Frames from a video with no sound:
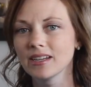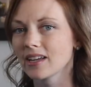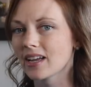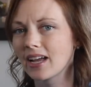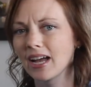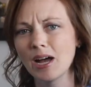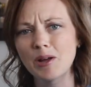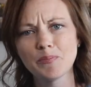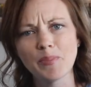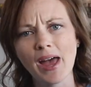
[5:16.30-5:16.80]

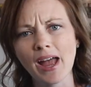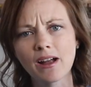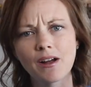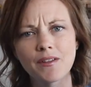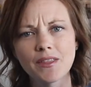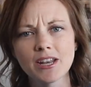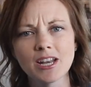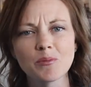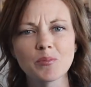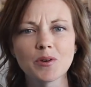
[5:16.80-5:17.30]
Cut back on
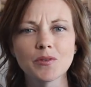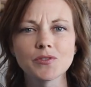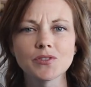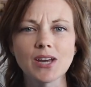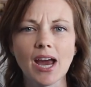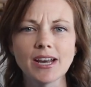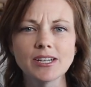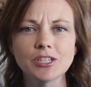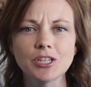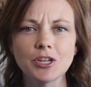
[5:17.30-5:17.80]
the number of
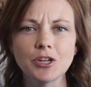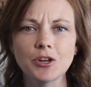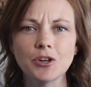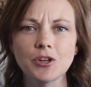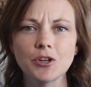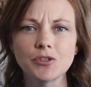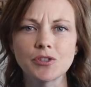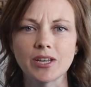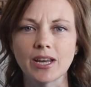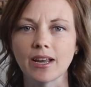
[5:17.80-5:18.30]
signs that you're
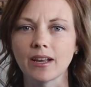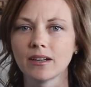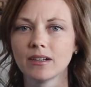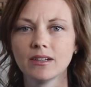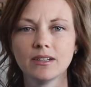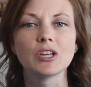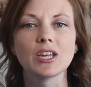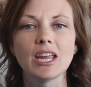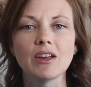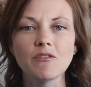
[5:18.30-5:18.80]
using.
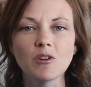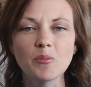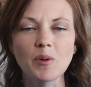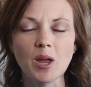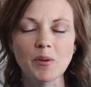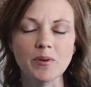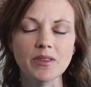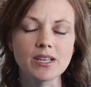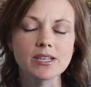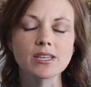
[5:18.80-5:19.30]
Give your
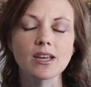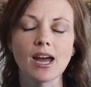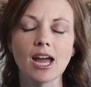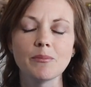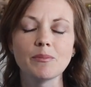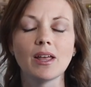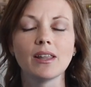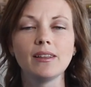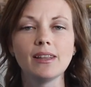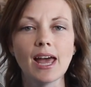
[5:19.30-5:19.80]
baby the
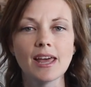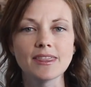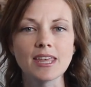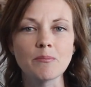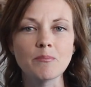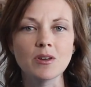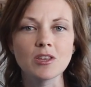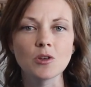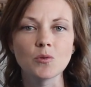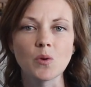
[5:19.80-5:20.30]
time and let them
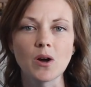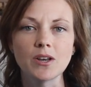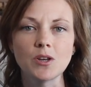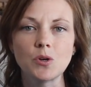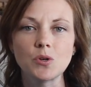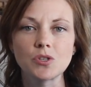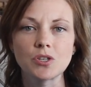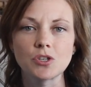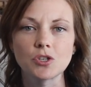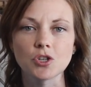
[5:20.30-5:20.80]
be the one
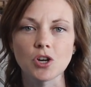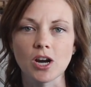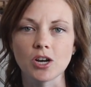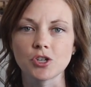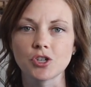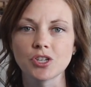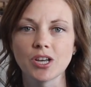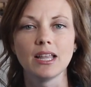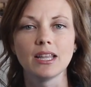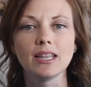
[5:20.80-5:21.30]
who's in
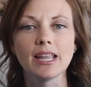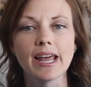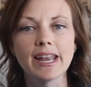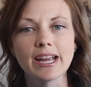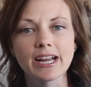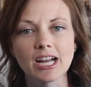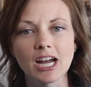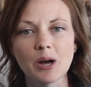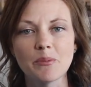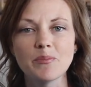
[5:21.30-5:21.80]
charge. Let
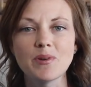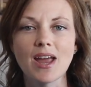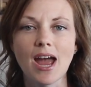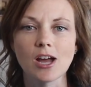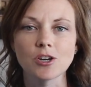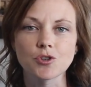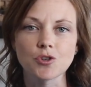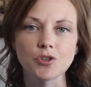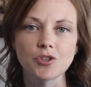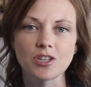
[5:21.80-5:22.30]
it come
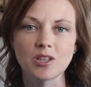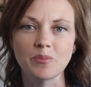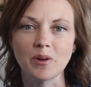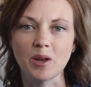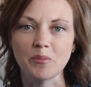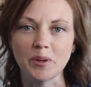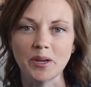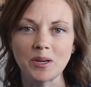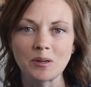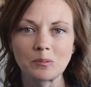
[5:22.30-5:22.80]
natural to the
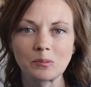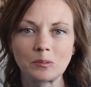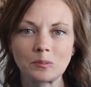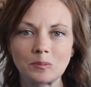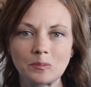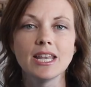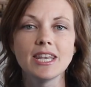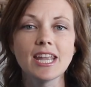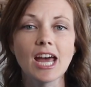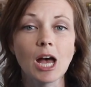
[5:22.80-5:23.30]
baby.
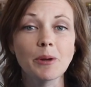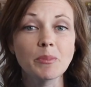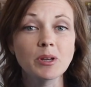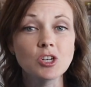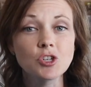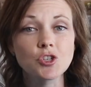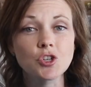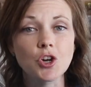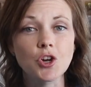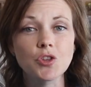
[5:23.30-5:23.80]
Now I'm going
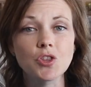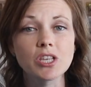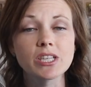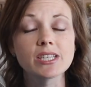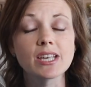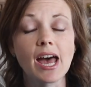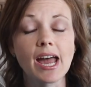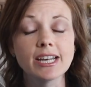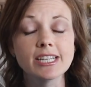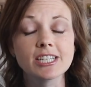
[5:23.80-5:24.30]
to show you the
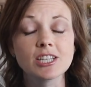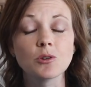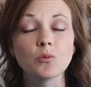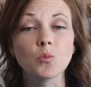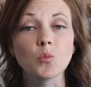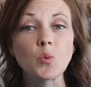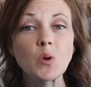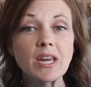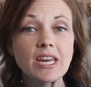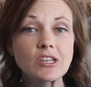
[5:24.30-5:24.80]
signs that
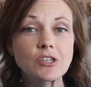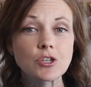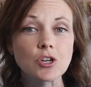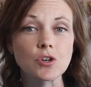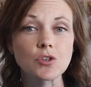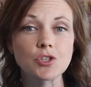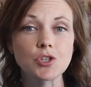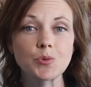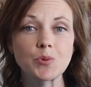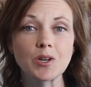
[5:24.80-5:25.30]
we
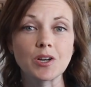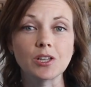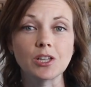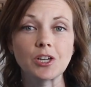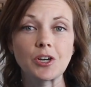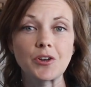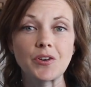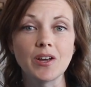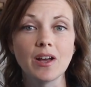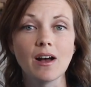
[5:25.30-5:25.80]
chose to
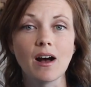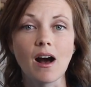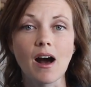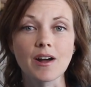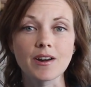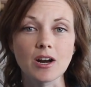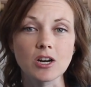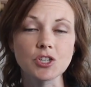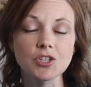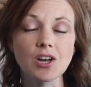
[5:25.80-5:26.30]
include on
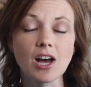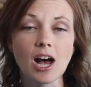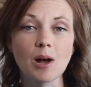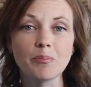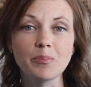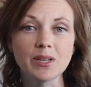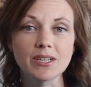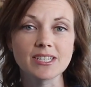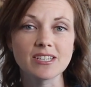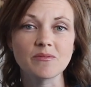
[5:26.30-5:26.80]
our top
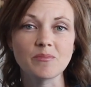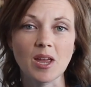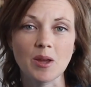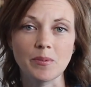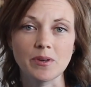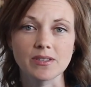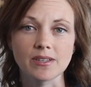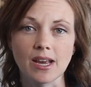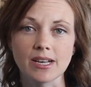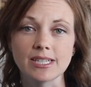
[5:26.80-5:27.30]
list of baby
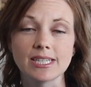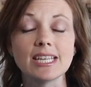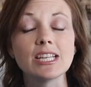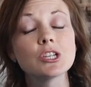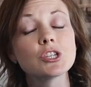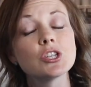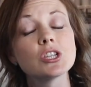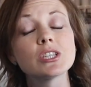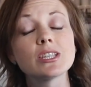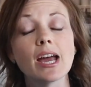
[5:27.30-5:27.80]
signs.
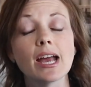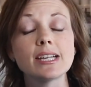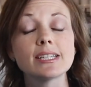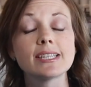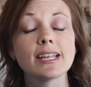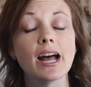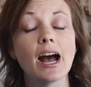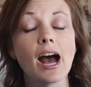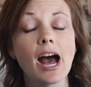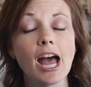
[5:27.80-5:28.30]
These are the signs
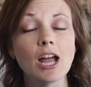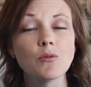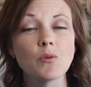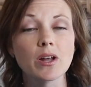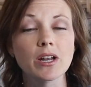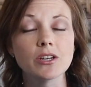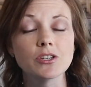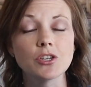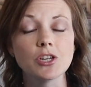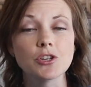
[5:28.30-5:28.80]
that I
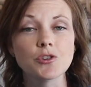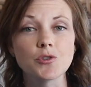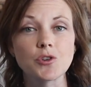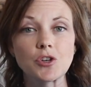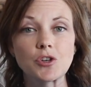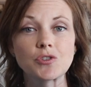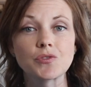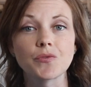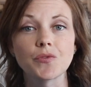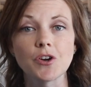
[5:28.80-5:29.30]
wanted to
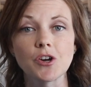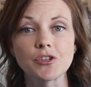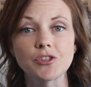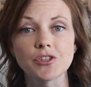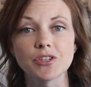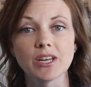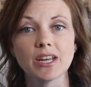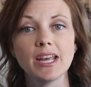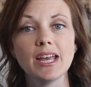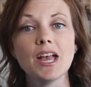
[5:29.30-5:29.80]
introduce
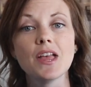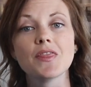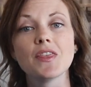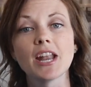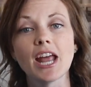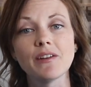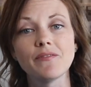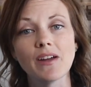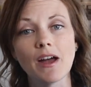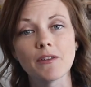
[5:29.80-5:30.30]
first, that
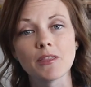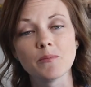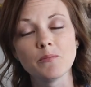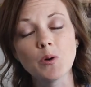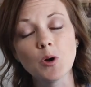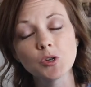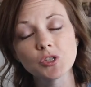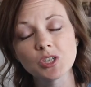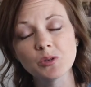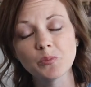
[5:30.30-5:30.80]
I found the
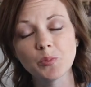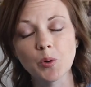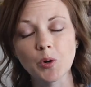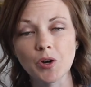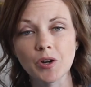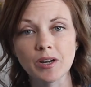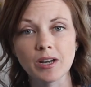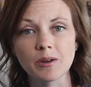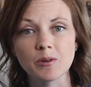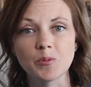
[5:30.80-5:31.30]
most
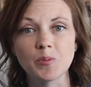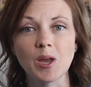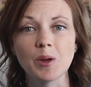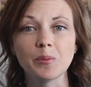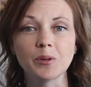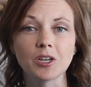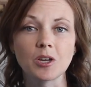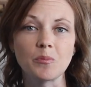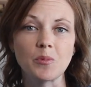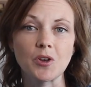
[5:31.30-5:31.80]
important to be able
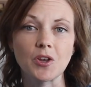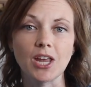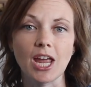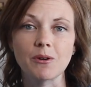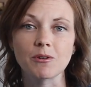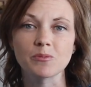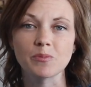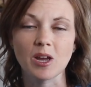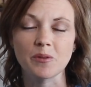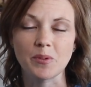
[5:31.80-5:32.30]
to communicate
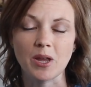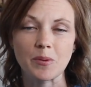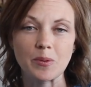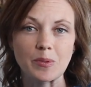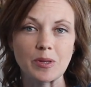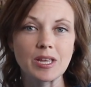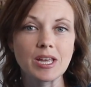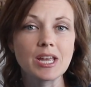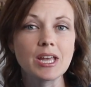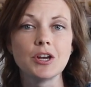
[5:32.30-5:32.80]
with my
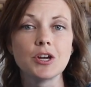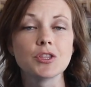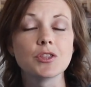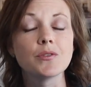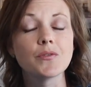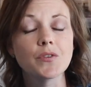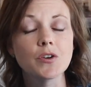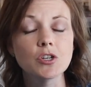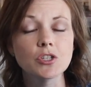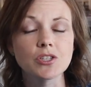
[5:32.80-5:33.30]
baby. The
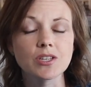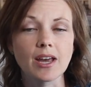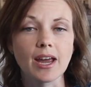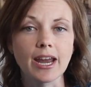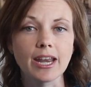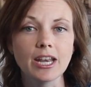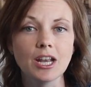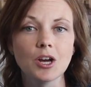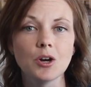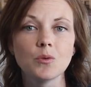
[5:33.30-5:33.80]
first
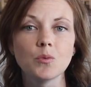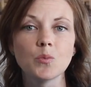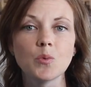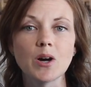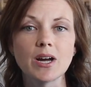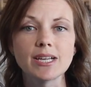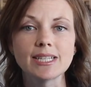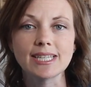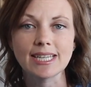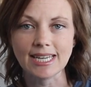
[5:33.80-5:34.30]
sign
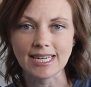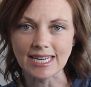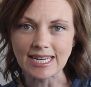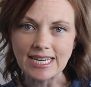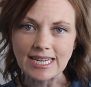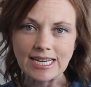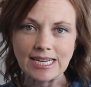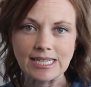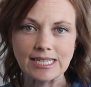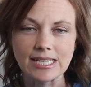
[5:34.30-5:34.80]
was
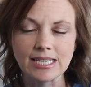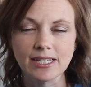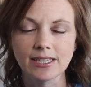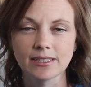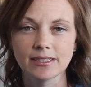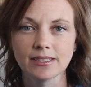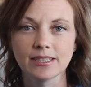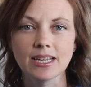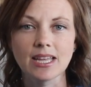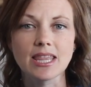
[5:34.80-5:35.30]
eat.
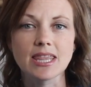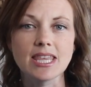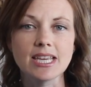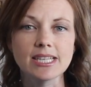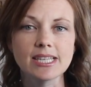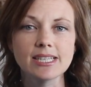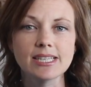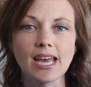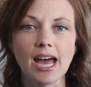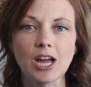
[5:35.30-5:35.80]
This
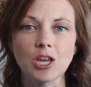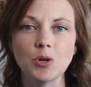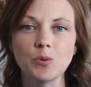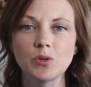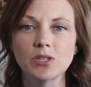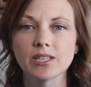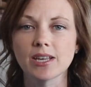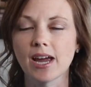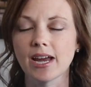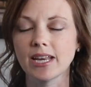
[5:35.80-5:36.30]
is how you would
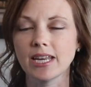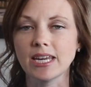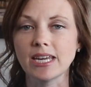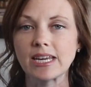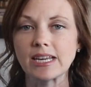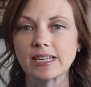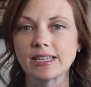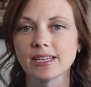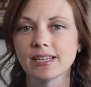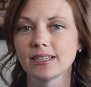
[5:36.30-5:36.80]
sign
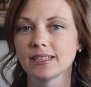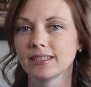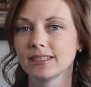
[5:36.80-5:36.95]
eat.